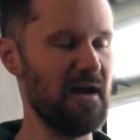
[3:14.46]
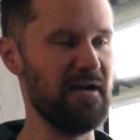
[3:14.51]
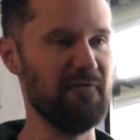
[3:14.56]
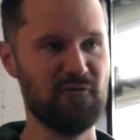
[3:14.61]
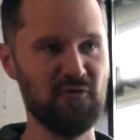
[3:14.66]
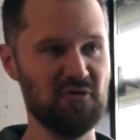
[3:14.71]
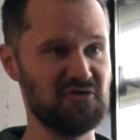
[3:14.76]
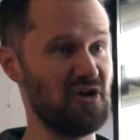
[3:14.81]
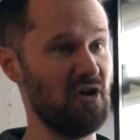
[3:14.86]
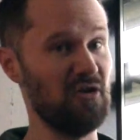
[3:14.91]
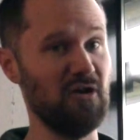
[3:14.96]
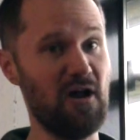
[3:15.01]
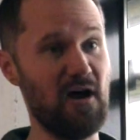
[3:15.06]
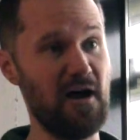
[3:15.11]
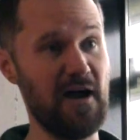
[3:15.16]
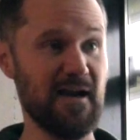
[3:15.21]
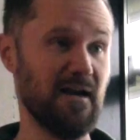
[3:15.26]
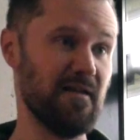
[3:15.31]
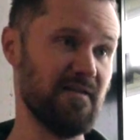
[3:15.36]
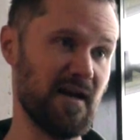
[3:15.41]
and of course
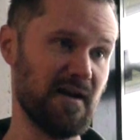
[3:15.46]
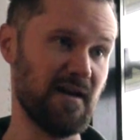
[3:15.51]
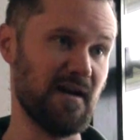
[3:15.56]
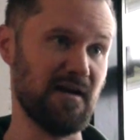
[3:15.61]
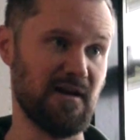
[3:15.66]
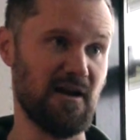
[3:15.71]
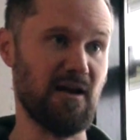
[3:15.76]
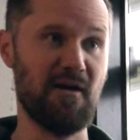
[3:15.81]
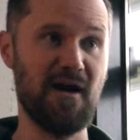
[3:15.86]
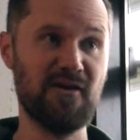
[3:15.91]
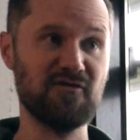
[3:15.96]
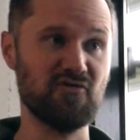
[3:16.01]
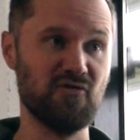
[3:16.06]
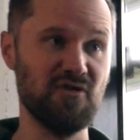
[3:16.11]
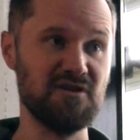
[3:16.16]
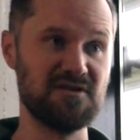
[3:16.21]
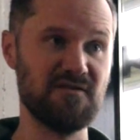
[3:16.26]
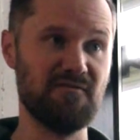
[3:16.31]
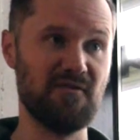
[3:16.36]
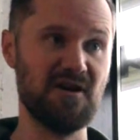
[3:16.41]
online, and then, you know,
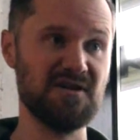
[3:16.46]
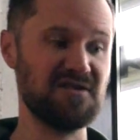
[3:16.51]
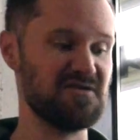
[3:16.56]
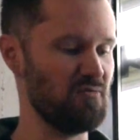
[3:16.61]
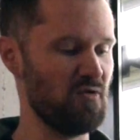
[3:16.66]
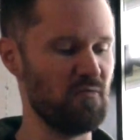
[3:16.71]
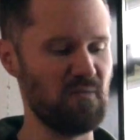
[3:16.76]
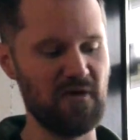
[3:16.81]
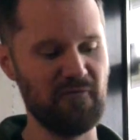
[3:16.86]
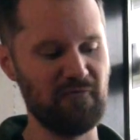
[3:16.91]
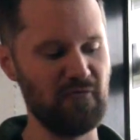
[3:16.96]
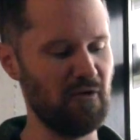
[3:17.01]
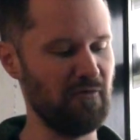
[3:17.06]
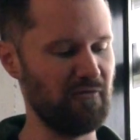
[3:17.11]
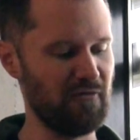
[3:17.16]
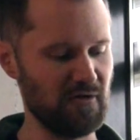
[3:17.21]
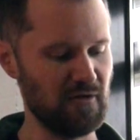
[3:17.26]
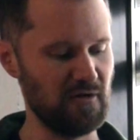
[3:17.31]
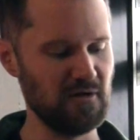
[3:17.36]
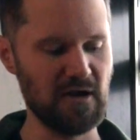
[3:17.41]
Android device. And we've been
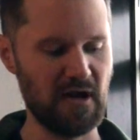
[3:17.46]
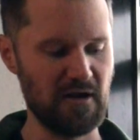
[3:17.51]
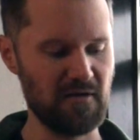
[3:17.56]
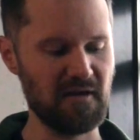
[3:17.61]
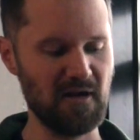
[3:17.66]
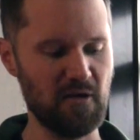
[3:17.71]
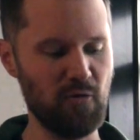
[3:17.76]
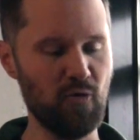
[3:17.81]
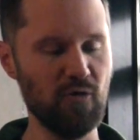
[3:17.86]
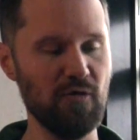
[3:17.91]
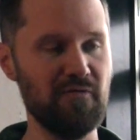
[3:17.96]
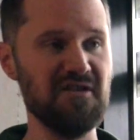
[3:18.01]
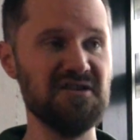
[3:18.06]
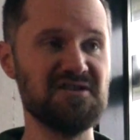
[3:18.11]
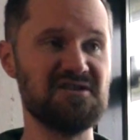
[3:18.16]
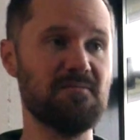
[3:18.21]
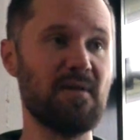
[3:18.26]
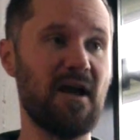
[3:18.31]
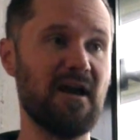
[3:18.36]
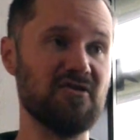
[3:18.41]
involved in, you know, all of
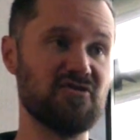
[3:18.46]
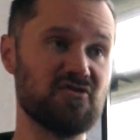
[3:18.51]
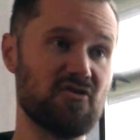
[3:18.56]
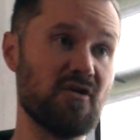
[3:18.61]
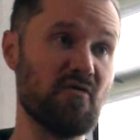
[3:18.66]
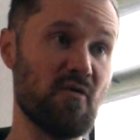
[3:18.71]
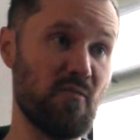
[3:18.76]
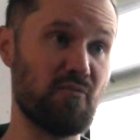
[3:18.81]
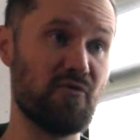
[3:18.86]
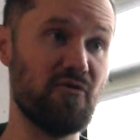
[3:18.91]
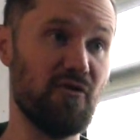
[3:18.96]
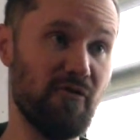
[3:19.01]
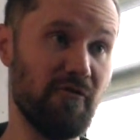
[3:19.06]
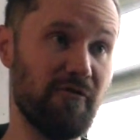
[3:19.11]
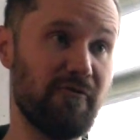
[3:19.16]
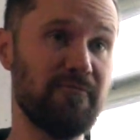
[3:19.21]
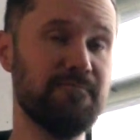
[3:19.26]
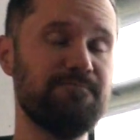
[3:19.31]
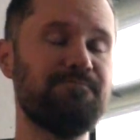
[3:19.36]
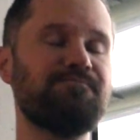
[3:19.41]
these domains, trying to
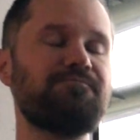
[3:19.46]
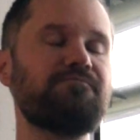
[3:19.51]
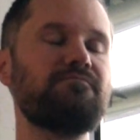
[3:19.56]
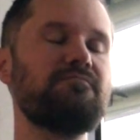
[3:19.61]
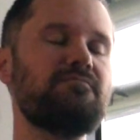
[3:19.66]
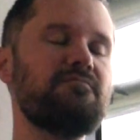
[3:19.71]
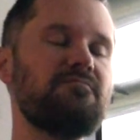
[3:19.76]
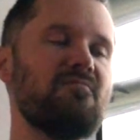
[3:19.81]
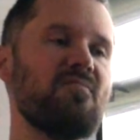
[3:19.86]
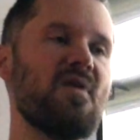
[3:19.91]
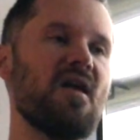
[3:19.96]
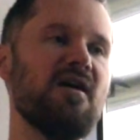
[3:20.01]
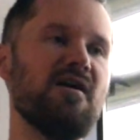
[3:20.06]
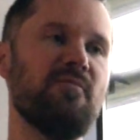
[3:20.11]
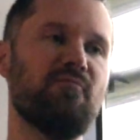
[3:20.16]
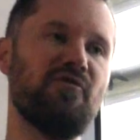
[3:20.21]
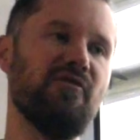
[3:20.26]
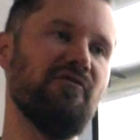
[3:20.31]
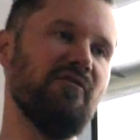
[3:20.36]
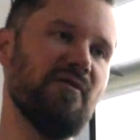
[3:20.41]
improve
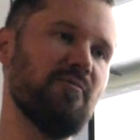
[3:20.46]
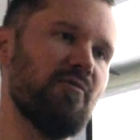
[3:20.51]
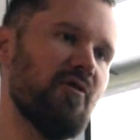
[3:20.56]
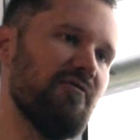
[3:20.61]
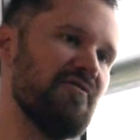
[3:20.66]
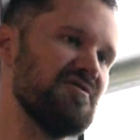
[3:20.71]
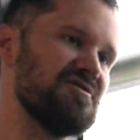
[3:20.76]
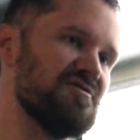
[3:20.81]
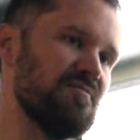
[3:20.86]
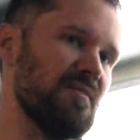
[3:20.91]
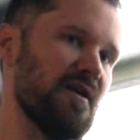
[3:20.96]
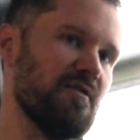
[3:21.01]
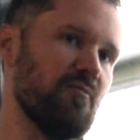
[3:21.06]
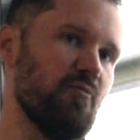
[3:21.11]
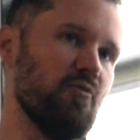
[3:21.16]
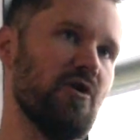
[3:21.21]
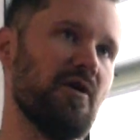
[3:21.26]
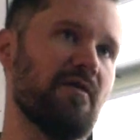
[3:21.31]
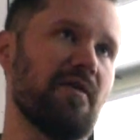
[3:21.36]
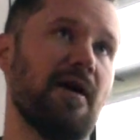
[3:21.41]
LibreOffice to make
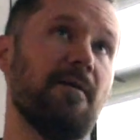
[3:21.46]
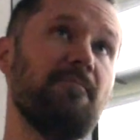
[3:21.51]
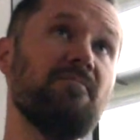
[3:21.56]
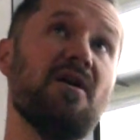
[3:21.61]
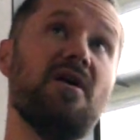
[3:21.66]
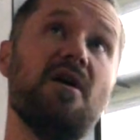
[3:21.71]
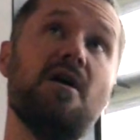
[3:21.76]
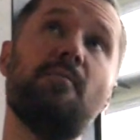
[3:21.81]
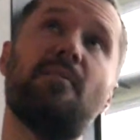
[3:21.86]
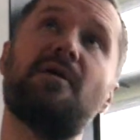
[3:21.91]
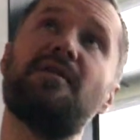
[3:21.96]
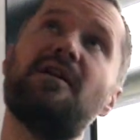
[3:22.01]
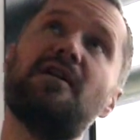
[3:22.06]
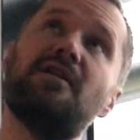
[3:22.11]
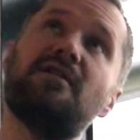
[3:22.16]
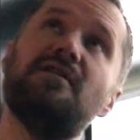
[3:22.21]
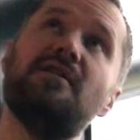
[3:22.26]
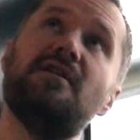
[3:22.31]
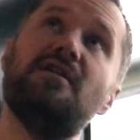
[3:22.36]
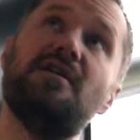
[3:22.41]
them work there. But I
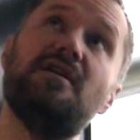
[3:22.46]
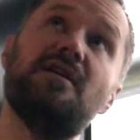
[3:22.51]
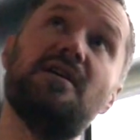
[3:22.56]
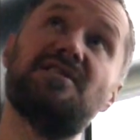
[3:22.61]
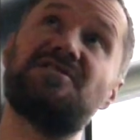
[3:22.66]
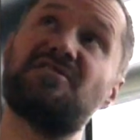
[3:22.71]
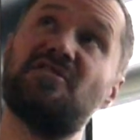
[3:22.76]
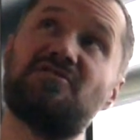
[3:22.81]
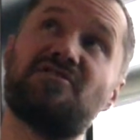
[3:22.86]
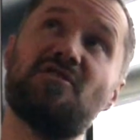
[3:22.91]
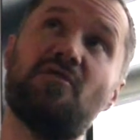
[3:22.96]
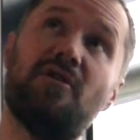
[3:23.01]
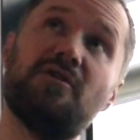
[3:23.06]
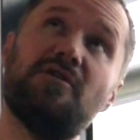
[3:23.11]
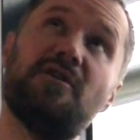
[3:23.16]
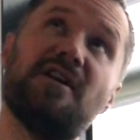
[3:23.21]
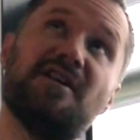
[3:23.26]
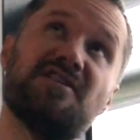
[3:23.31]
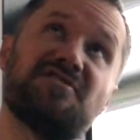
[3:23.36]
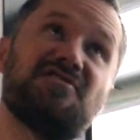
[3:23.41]
think, yeah, so
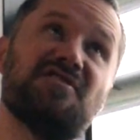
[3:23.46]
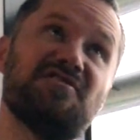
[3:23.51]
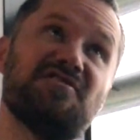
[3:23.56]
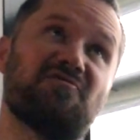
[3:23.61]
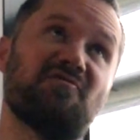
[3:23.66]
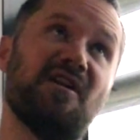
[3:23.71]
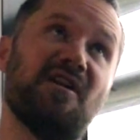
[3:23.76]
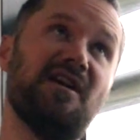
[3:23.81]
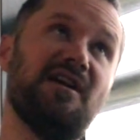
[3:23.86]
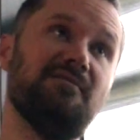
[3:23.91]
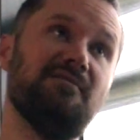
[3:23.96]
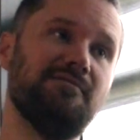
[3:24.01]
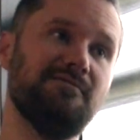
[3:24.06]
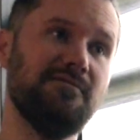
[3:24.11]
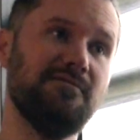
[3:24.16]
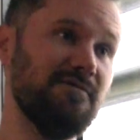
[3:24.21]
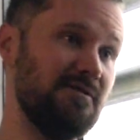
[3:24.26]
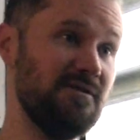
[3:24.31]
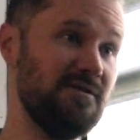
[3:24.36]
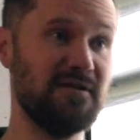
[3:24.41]
online is really
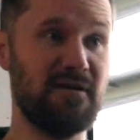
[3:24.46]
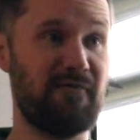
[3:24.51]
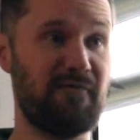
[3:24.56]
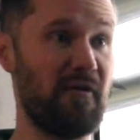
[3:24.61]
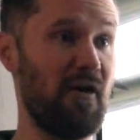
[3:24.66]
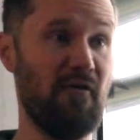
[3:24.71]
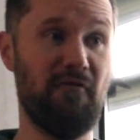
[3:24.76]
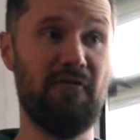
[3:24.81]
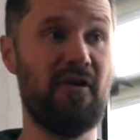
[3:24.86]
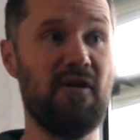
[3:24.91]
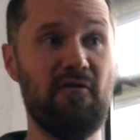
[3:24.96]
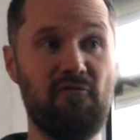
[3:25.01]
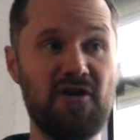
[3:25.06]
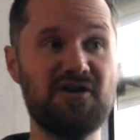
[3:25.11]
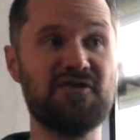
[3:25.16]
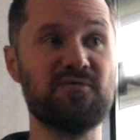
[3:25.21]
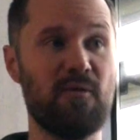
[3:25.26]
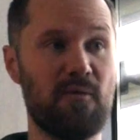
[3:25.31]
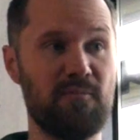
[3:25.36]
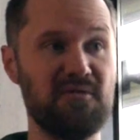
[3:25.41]
a very, very
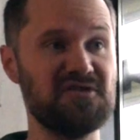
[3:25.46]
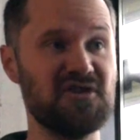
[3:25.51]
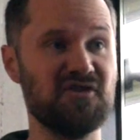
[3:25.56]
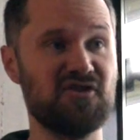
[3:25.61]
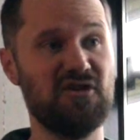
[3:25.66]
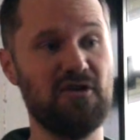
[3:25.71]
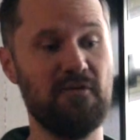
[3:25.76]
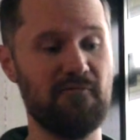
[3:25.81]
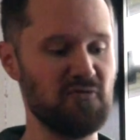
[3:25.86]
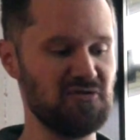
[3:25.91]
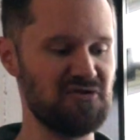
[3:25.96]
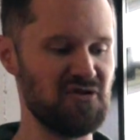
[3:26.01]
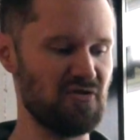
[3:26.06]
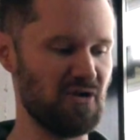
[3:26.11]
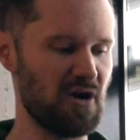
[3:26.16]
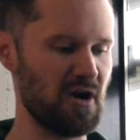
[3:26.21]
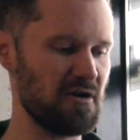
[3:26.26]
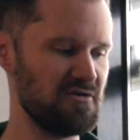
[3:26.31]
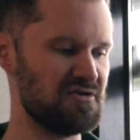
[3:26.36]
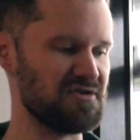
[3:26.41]
rich proposition. Of course, you
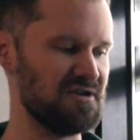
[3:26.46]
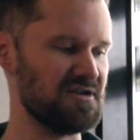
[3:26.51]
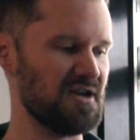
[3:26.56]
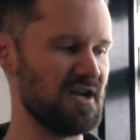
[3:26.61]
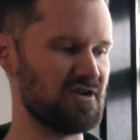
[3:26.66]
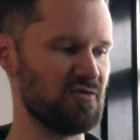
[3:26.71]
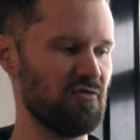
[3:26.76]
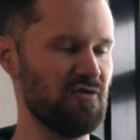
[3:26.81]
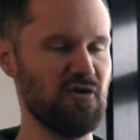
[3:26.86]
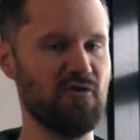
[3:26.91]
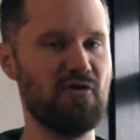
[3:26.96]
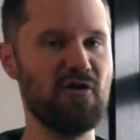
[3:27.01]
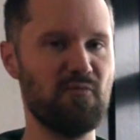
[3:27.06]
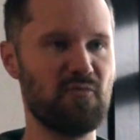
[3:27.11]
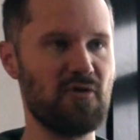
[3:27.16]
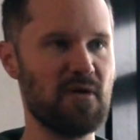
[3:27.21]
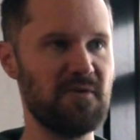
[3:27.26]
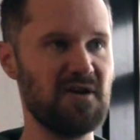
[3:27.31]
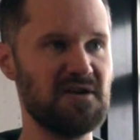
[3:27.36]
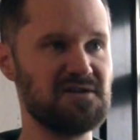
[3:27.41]
can host the data on your
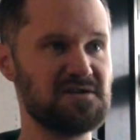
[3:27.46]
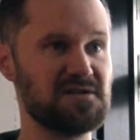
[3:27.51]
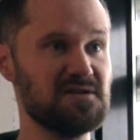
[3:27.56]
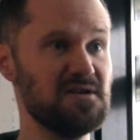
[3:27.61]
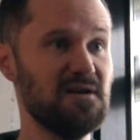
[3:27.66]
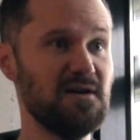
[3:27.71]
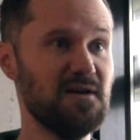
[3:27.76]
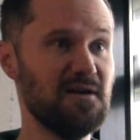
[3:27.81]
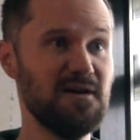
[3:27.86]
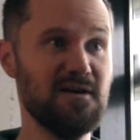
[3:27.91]
own premise.